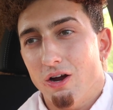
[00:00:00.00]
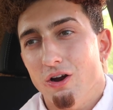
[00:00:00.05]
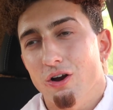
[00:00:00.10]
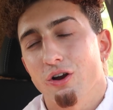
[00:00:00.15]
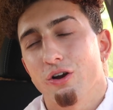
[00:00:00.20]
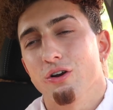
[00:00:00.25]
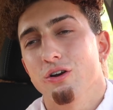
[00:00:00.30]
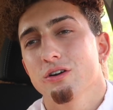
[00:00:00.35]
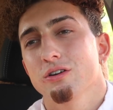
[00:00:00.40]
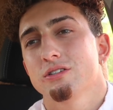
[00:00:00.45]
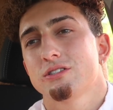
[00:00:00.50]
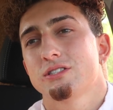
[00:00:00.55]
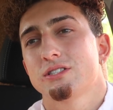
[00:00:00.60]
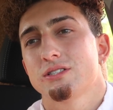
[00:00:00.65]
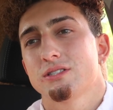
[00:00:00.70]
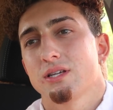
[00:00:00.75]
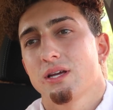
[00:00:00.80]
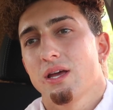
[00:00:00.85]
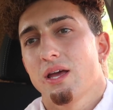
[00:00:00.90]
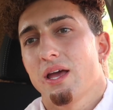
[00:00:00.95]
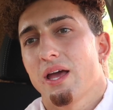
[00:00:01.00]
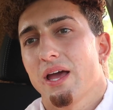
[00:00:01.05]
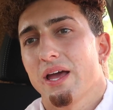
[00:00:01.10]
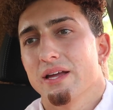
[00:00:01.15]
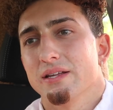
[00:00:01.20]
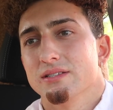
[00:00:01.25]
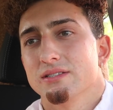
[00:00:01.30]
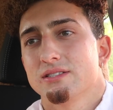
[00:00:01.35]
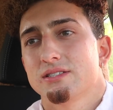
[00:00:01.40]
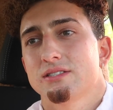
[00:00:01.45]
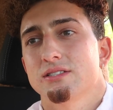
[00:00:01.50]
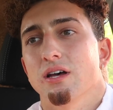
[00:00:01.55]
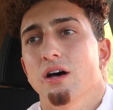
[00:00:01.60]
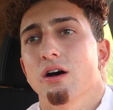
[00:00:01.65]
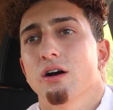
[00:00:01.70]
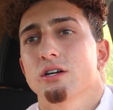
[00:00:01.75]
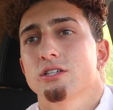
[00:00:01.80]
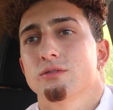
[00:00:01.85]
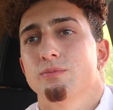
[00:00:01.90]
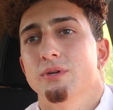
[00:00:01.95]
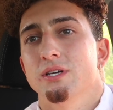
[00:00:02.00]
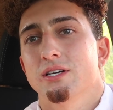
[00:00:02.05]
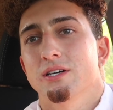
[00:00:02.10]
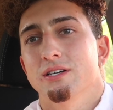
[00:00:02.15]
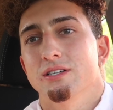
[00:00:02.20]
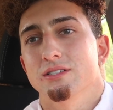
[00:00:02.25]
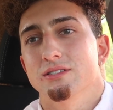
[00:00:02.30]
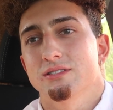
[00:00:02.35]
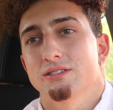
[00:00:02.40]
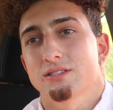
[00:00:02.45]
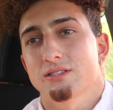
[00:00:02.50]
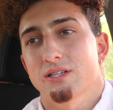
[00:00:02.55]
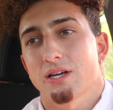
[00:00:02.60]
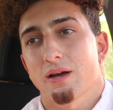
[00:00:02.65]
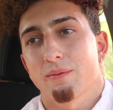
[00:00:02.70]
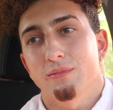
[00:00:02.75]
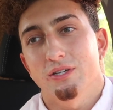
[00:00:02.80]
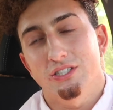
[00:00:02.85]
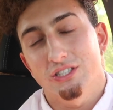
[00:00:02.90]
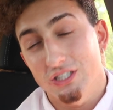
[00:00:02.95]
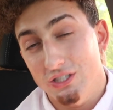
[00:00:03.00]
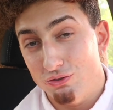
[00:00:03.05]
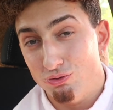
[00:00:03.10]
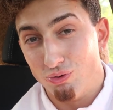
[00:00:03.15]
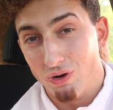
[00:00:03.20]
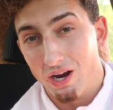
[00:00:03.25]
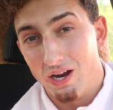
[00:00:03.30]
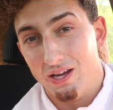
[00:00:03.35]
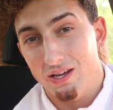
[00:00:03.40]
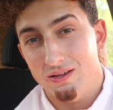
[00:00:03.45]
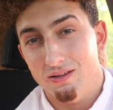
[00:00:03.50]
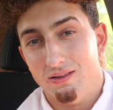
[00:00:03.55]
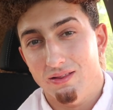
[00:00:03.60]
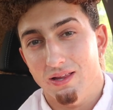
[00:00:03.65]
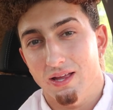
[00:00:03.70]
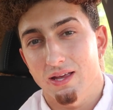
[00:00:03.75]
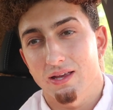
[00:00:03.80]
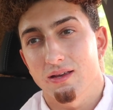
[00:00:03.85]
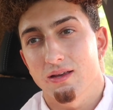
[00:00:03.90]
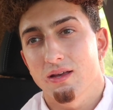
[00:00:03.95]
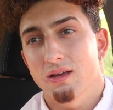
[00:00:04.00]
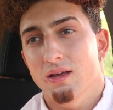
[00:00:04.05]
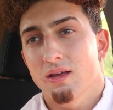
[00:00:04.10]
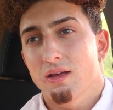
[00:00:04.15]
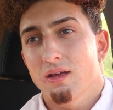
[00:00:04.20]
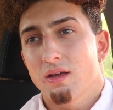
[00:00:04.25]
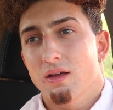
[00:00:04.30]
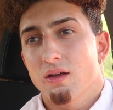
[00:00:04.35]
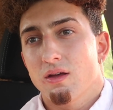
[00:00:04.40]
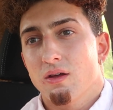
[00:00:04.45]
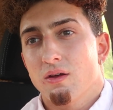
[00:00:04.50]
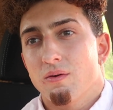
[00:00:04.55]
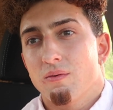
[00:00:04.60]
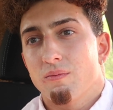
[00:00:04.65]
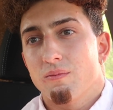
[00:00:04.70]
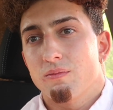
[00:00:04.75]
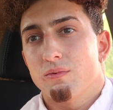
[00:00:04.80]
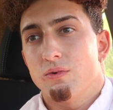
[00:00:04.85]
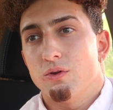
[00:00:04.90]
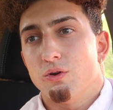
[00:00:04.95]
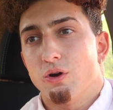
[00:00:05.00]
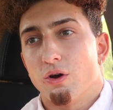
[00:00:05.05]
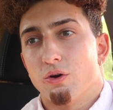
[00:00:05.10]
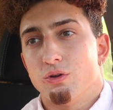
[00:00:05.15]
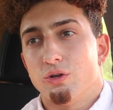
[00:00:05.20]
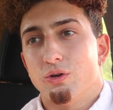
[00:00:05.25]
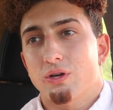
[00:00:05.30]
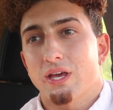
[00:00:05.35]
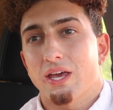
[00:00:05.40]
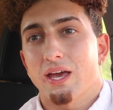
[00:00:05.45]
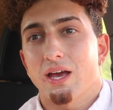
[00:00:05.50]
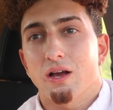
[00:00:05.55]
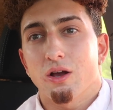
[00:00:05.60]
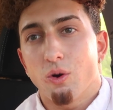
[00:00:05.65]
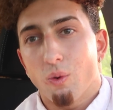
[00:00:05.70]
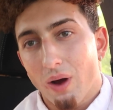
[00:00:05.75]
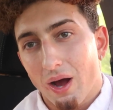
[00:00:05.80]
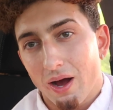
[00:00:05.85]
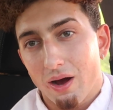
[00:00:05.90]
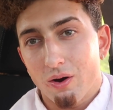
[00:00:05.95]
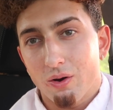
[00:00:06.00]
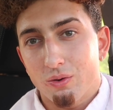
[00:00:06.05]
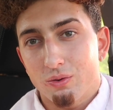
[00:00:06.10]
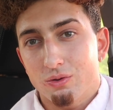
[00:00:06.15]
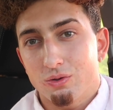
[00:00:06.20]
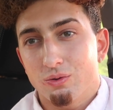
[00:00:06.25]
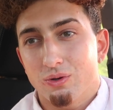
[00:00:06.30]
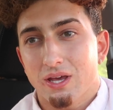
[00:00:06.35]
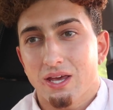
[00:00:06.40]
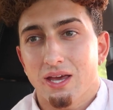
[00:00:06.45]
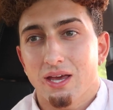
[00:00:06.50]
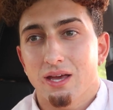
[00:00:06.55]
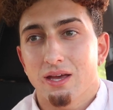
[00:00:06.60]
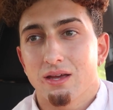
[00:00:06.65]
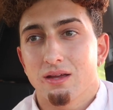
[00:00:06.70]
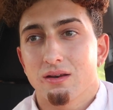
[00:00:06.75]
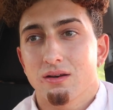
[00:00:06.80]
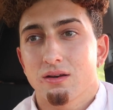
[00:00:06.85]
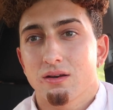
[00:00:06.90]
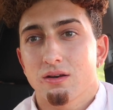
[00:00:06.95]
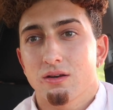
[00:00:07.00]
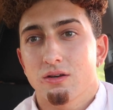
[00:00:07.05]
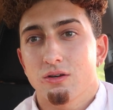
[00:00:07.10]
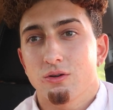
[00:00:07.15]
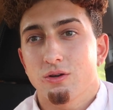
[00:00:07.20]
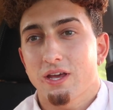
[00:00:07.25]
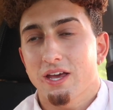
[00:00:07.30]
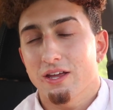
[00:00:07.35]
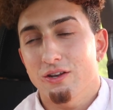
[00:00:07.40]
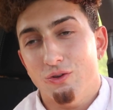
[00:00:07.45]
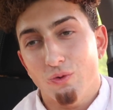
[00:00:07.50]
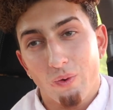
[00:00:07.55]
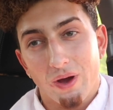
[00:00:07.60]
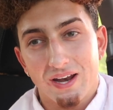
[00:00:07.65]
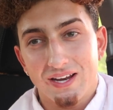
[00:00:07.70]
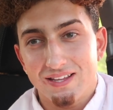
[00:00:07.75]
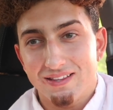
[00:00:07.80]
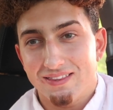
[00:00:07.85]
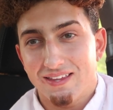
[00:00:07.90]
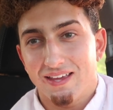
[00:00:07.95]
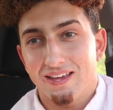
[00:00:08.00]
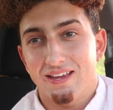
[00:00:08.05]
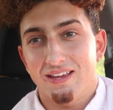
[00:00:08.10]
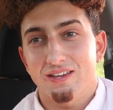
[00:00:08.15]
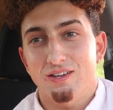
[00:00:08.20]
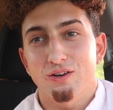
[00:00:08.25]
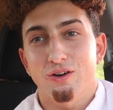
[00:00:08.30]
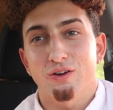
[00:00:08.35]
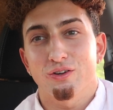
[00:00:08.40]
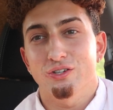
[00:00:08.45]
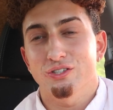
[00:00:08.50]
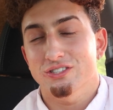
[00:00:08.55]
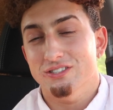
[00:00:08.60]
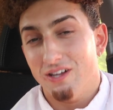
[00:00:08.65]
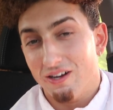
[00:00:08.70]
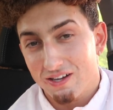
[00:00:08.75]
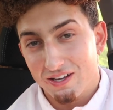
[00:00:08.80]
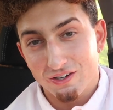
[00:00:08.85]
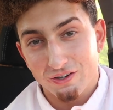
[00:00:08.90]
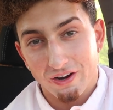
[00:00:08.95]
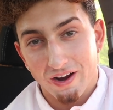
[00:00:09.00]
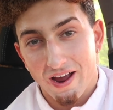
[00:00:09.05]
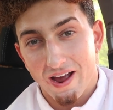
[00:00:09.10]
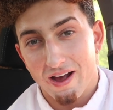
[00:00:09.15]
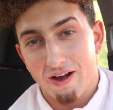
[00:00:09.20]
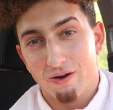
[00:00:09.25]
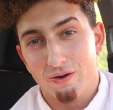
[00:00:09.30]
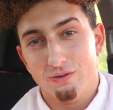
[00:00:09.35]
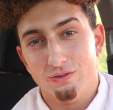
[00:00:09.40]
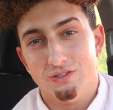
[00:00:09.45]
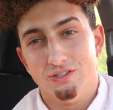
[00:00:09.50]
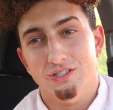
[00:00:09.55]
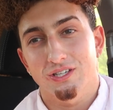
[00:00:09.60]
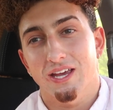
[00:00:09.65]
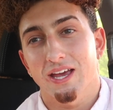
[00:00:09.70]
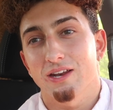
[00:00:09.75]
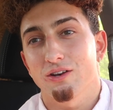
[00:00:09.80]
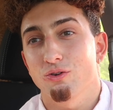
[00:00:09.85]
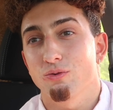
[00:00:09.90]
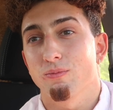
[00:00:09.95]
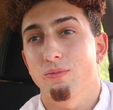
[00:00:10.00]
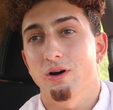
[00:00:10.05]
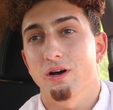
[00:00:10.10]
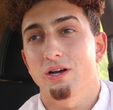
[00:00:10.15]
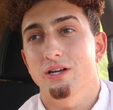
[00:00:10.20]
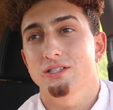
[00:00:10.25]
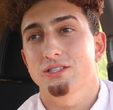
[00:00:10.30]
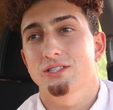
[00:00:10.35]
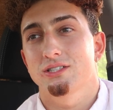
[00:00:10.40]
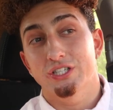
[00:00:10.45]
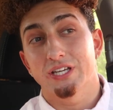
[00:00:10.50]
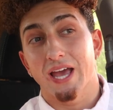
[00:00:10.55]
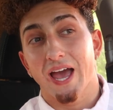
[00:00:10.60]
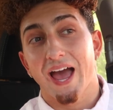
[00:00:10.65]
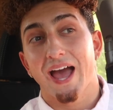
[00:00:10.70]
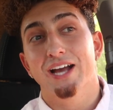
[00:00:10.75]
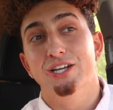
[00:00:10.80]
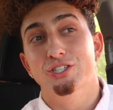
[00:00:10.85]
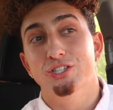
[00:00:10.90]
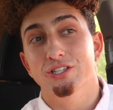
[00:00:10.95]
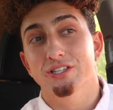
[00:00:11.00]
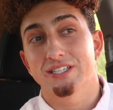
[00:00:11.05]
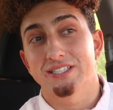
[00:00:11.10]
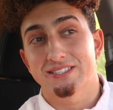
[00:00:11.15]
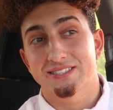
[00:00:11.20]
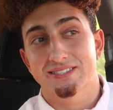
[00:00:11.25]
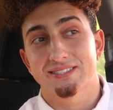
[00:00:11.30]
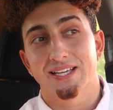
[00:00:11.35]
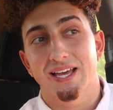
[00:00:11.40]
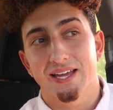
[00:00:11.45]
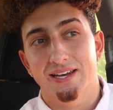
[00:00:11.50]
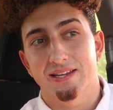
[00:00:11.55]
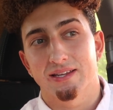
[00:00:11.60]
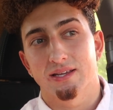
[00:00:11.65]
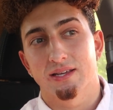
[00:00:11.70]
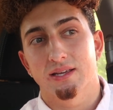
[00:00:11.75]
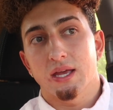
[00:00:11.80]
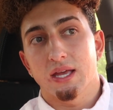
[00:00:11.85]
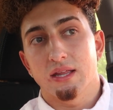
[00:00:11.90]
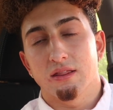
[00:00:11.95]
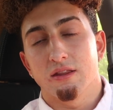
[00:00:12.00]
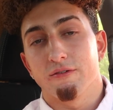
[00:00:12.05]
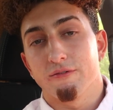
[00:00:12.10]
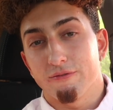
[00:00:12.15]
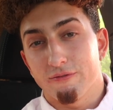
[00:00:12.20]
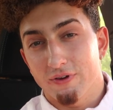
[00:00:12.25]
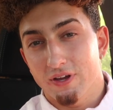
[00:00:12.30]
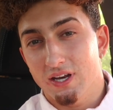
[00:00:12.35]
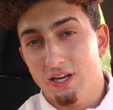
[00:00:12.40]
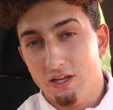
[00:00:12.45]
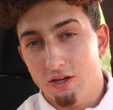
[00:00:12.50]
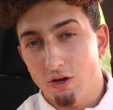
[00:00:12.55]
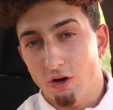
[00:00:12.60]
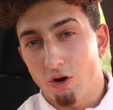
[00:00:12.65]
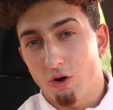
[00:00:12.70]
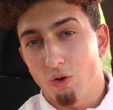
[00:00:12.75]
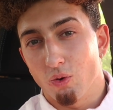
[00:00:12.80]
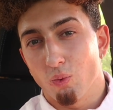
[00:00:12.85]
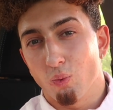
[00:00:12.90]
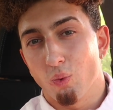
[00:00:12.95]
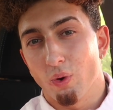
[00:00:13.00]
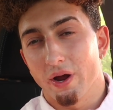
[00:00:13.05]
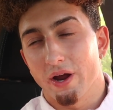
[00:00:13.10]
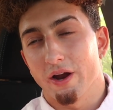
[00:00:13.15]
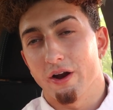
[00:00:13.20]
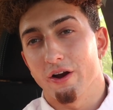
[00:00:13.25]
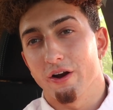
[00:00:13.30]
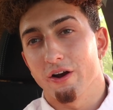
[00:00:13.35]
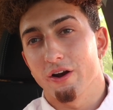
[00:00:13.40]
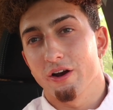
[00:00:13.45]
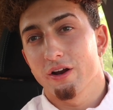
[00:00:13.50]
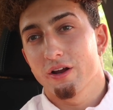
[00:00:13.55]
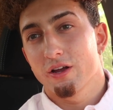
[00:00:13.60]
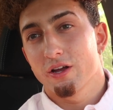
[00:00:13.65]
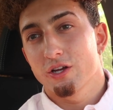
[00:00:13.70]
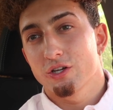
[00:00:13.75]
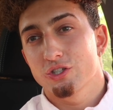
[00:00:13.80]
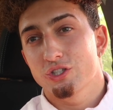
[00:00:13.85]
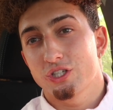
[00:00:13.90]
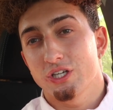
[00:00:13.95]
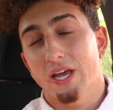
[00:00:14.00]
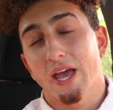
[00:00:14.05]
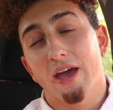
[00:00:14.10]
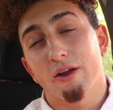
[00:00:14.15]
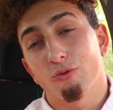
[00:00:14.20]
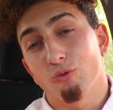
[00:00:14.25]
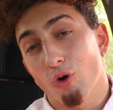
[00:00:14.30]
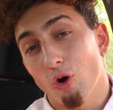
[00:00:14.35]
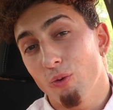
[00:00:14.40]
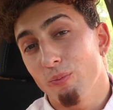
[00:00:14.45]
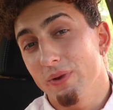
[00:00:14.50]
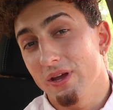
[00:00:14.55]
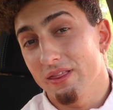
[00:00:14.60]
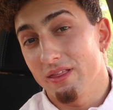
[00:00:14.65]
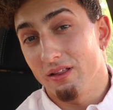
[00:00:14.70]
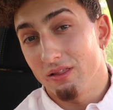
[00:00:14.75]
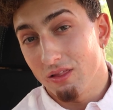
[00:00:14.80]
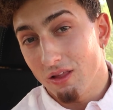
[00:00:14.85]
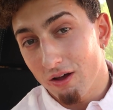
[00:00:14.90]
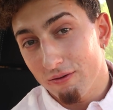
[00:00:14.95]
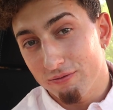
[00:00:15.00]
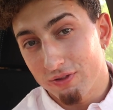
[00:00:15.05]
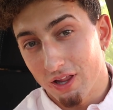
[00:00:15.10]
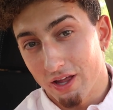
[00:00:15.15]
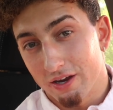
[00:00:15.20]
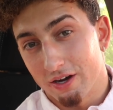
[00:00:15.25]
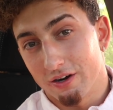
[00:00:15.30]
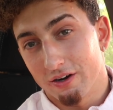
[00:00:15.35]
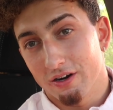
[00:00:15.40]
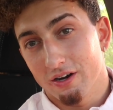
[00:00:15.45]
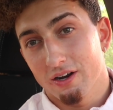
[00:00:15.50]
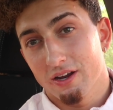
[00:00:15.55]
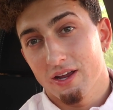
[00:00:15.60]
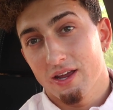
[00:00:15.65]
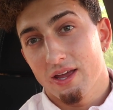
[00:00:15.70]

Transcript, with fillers: hurts and sucks because I mean, she's right. Like you know, you can't go out, you can't you can't do anything, you know, you're stuck in your house, you can't do much. She actually said it in the video where she had wrote me the love letter